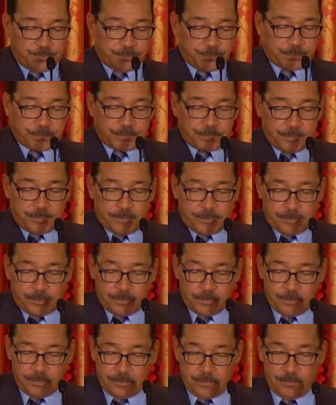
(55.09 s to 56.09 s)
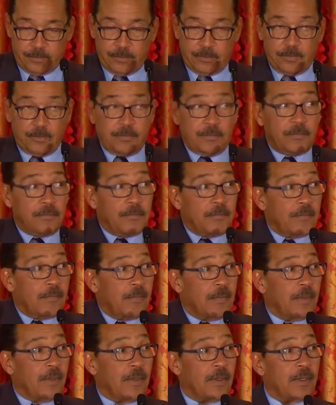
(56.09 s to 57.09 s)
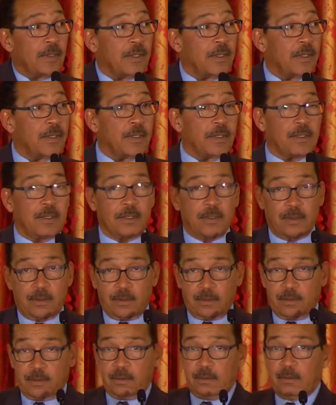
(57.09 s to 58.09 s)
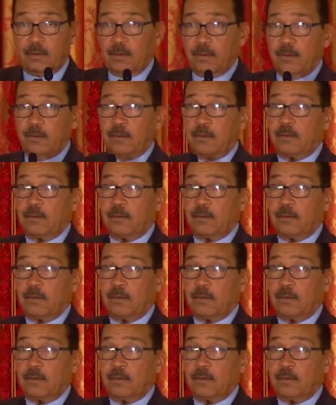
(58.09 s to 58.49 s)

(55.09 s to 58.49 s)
(no one is talking)